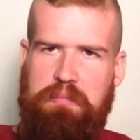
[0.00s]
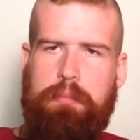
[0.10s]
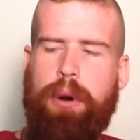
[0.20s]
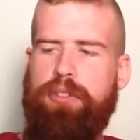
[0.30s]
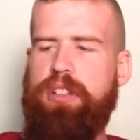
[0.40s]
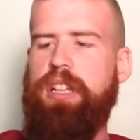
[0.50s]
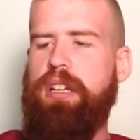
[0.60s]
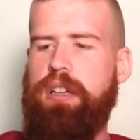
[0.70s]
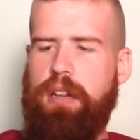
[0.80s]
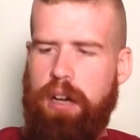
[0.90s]
perfectly.
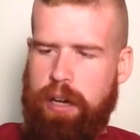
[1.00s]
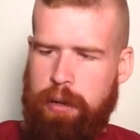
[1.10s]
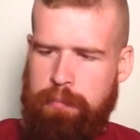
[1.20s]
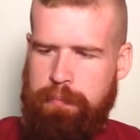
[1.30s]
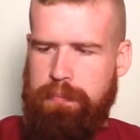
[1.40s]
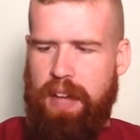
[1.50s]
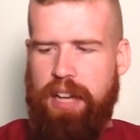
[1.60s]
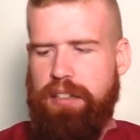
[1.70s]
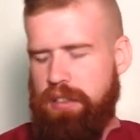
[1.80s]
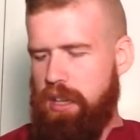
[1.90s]

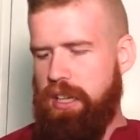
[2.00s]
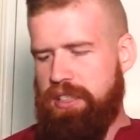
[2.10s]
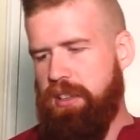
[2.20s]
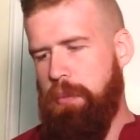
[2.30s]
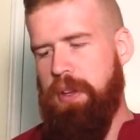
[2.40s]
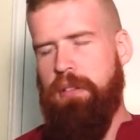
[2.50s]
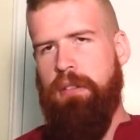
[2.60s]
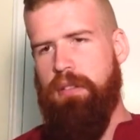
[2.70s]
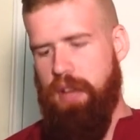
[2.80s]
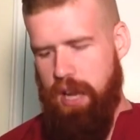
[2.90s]
That is
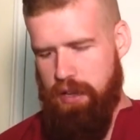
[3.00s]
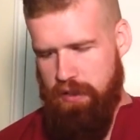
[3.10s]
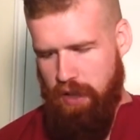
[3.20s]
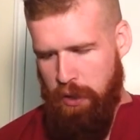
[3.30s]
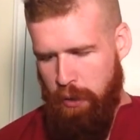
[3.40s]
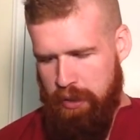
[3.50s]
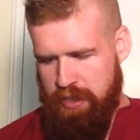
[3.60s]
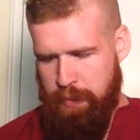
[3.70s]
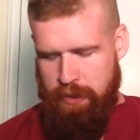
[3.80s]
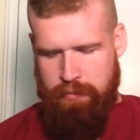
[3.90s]
something that I know he's
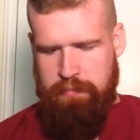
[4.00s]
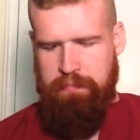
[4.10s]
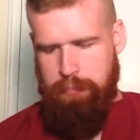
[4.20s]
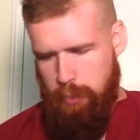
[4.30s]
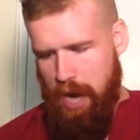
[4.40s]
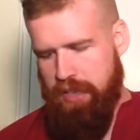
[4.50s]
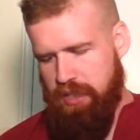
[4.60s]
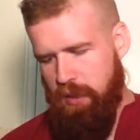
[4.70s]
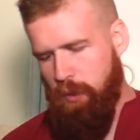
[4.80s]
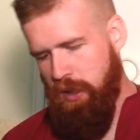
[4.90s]
been
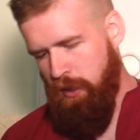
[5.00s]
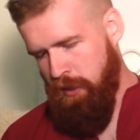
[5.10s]
practicing and working